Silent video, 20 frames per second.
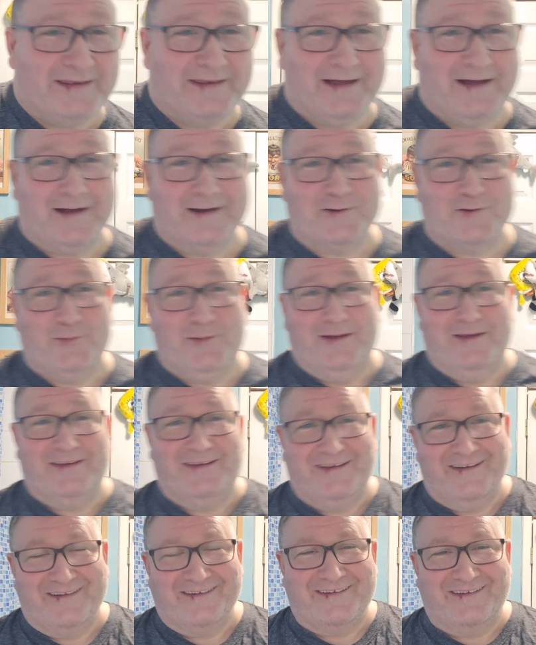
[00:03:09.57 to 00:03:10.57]
that?
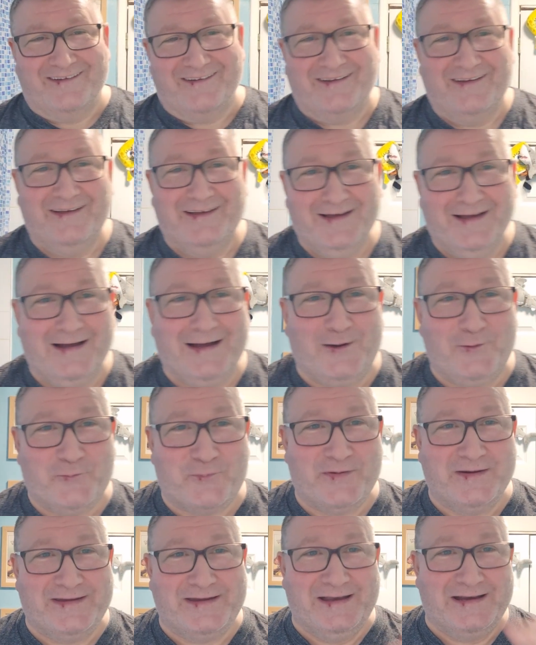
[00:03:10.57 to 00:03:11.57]
How
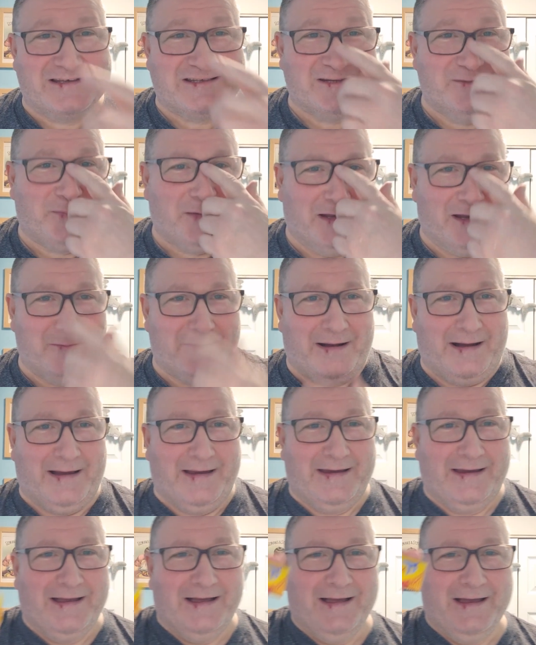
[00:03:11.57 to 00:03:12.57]
predictable am
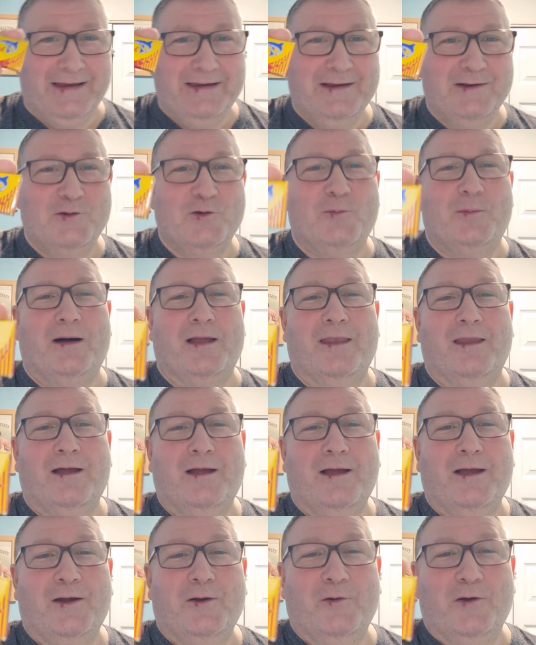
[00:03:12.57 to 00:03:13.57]
I? Hey, come on.
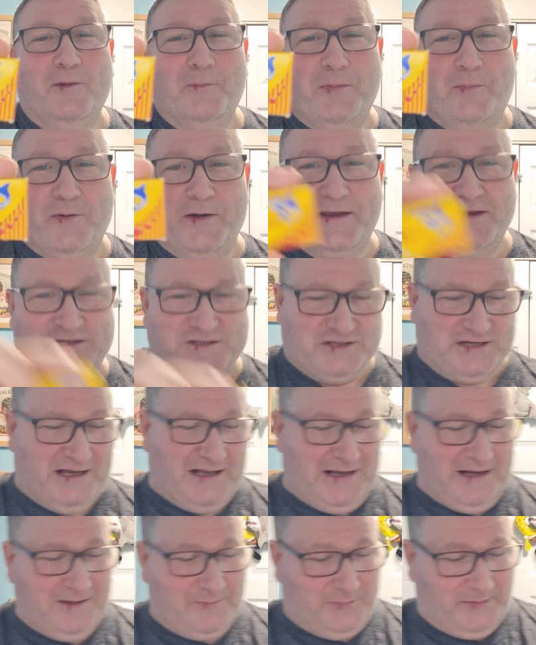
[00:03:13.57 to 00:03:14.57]
We'll be putting a
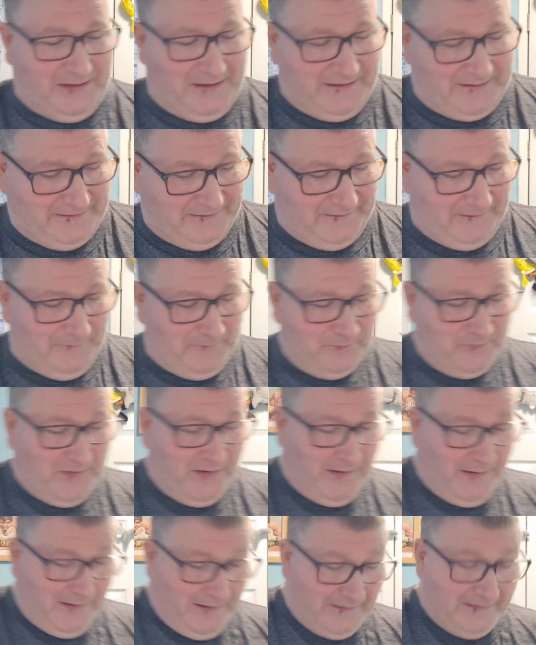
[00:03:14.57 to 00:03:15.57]
shark blade in it.
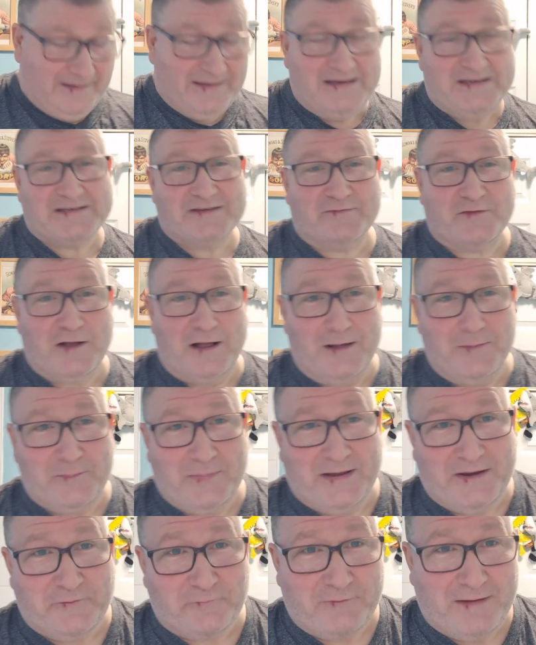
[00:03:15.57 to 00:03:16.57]
Now these have got a
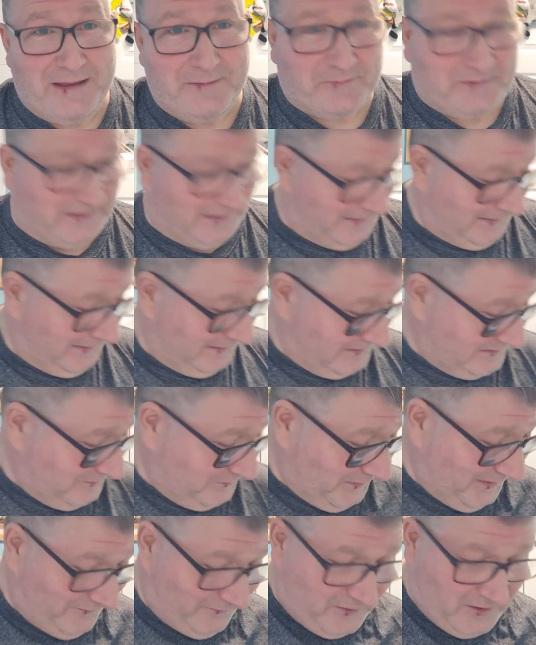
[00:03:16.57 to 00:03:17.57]
bad rep, guys,
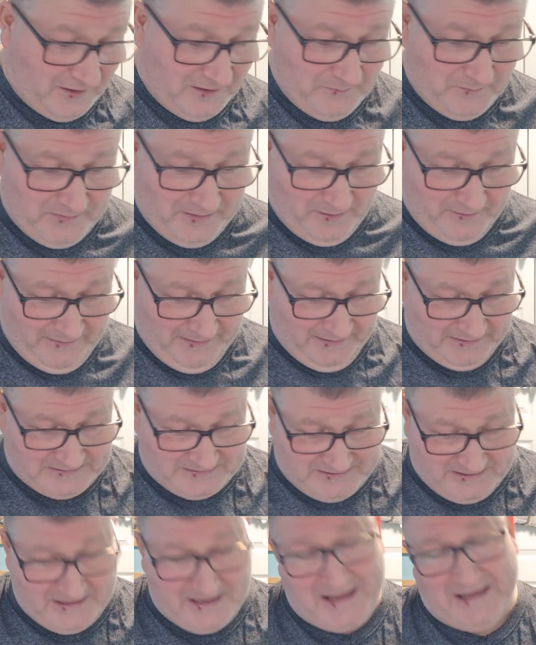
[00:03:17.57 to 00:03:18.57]
but I've got to be
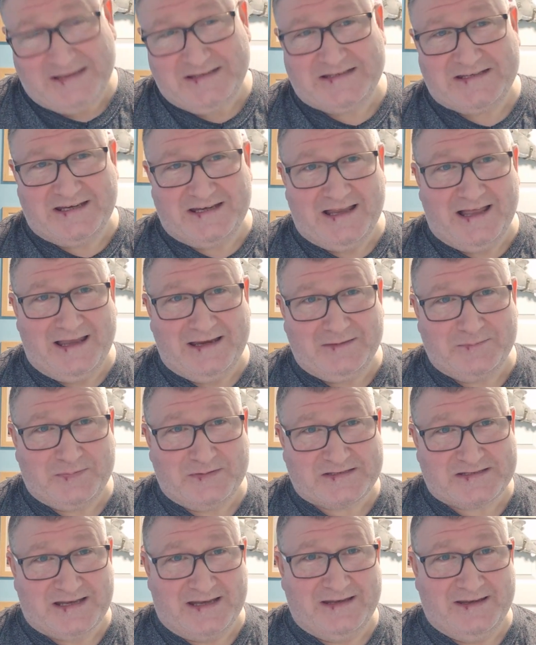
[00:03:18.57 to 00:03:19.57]
honest.
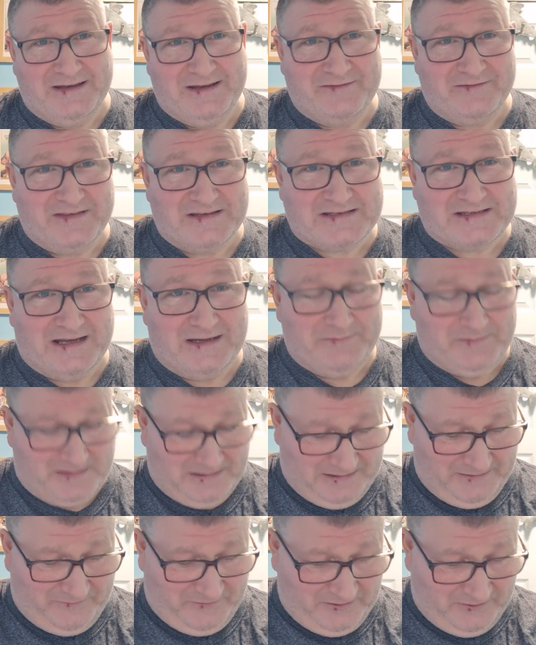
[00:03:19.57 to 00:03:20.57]
99% of the time that
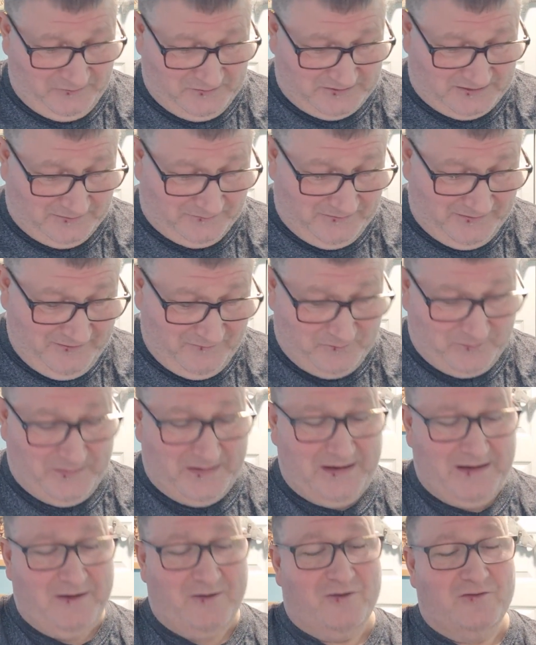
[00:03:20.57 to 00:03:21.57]
I've used them, they've
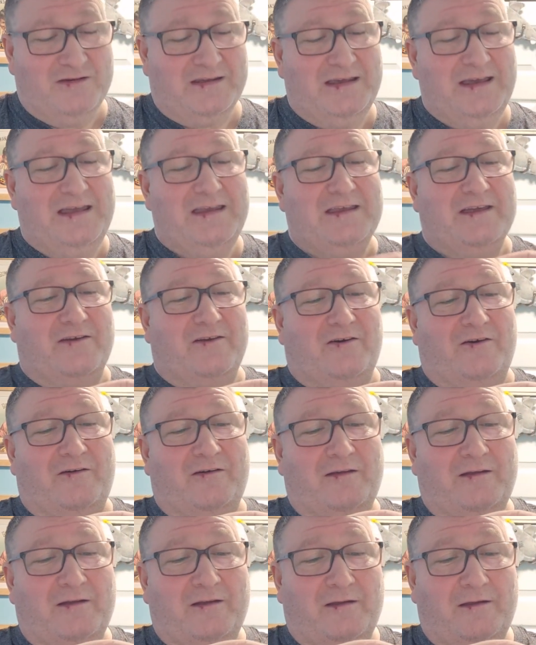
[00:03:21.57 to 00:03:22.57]
been okay, you
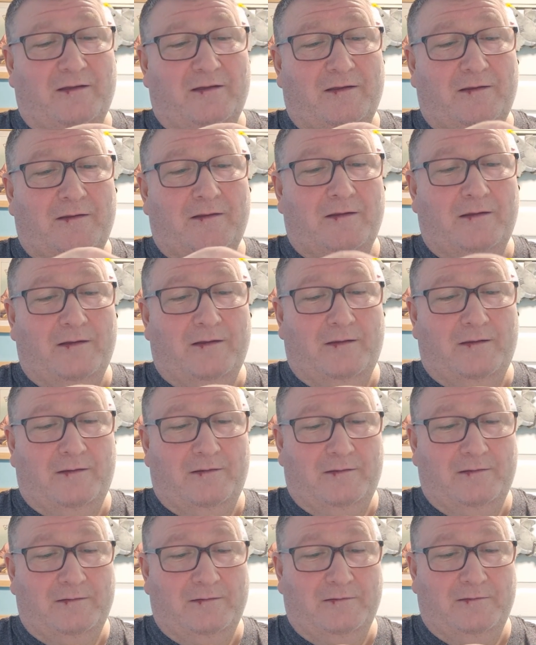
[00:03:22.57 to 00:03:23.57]
know.
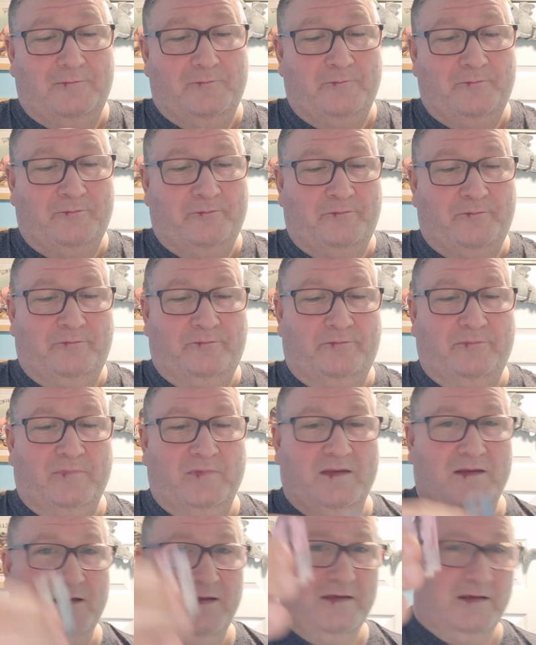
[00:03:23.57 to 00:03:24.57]
Oh,
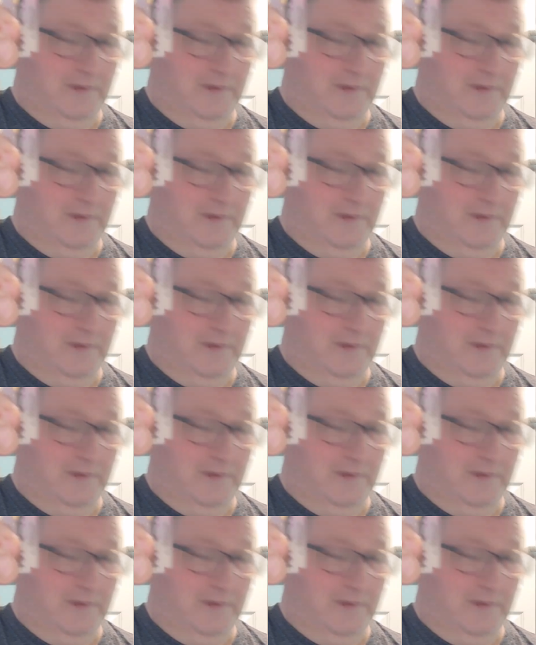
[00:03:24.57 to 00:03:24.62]
there you